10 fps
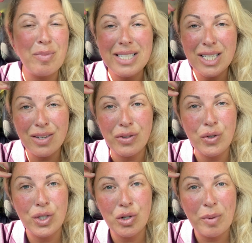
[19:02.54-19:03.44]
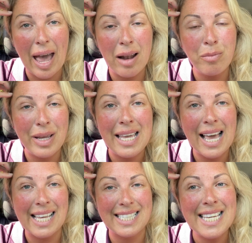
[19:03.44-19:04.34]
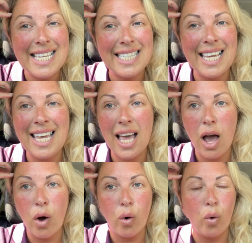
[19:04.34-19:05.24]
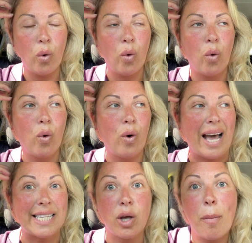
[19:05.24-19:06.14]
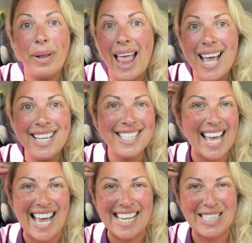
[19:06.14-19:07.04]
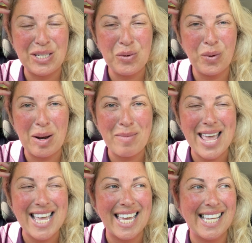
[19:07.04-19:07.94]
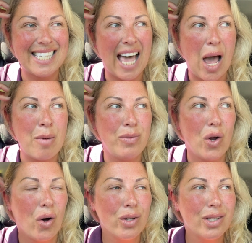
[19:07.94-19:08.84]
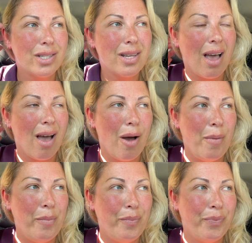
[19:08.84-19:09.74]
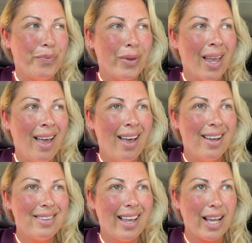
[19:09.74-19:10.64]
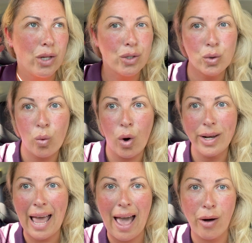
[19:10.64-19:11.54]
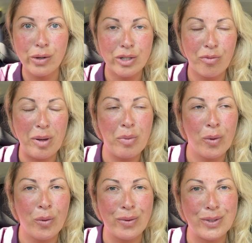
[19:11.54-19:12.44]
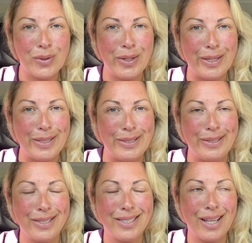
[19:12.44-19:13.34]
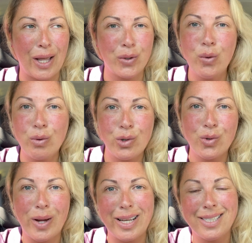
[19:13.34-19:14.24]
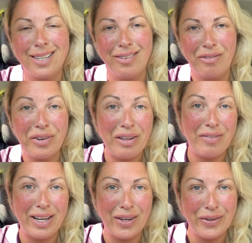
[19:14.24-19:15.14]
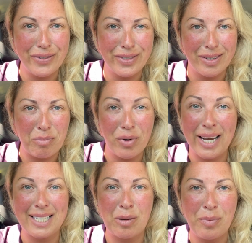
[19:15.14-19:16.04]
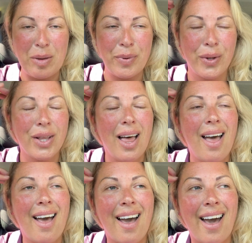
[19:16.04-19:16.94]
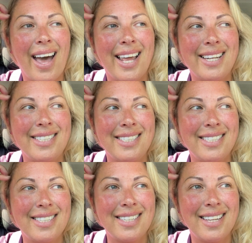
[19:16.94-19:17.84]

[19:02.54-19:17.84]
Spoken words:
business of YouTube can be as easy or as complex as you want to make it. I'm not like a squad house of people doing like cool tricks and funny videos and pranks on people, and